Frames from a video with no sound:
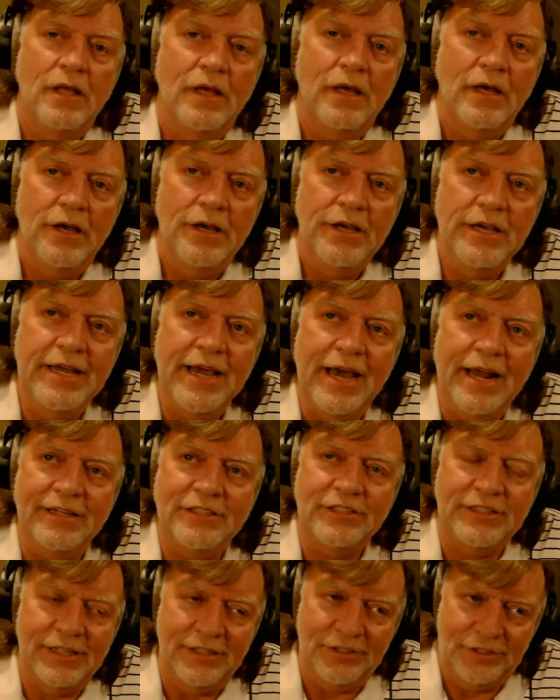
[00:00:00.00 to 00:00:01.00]
You got a
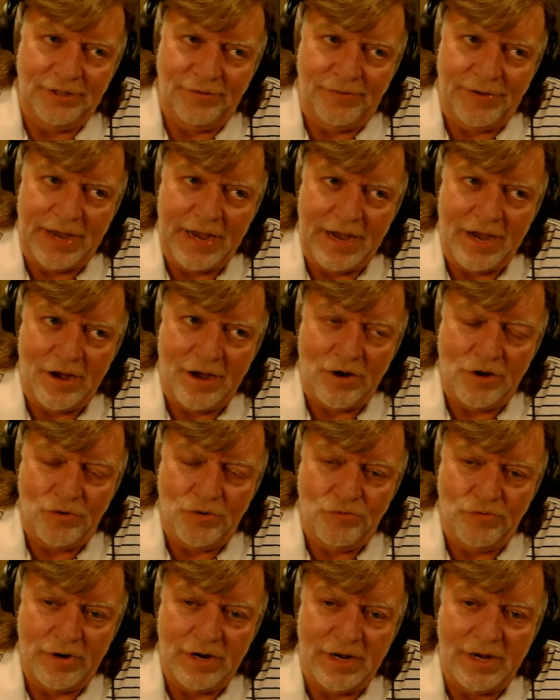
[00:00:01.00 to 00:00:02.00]
sense of how
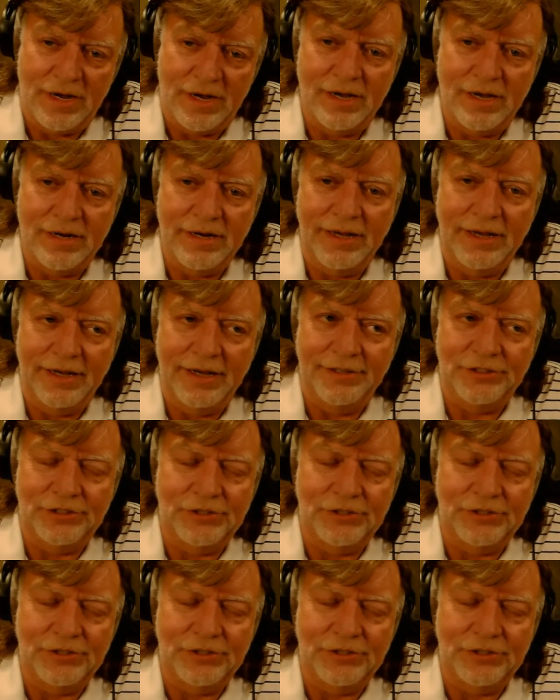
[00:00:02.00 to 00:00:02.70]
Ron is